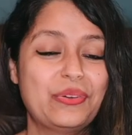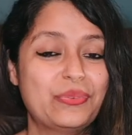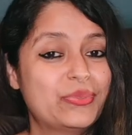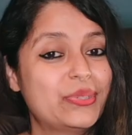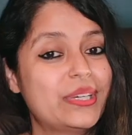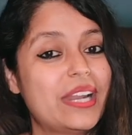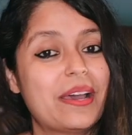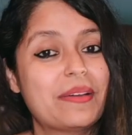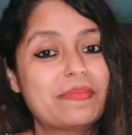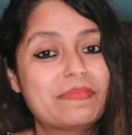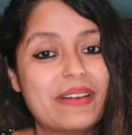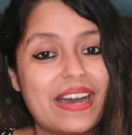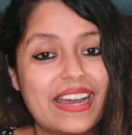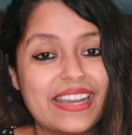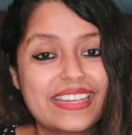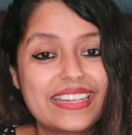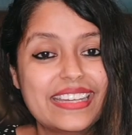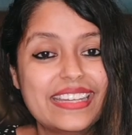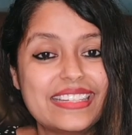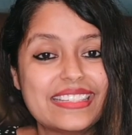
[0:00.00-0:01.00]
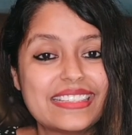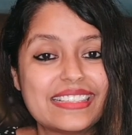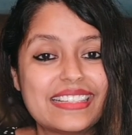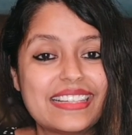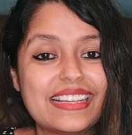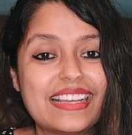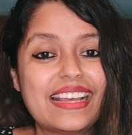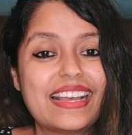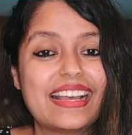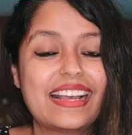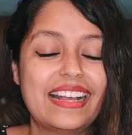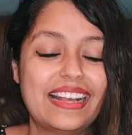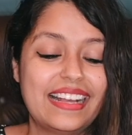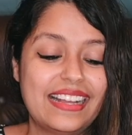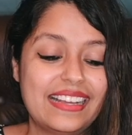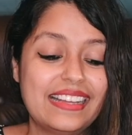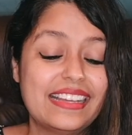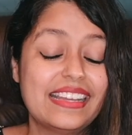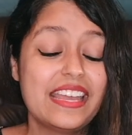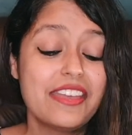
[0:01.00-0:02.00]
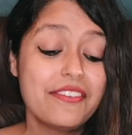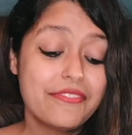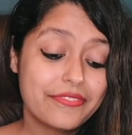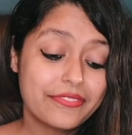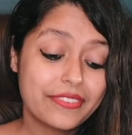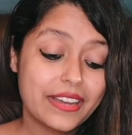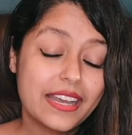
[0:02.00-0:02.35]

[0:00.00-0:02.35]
Would I buy it? If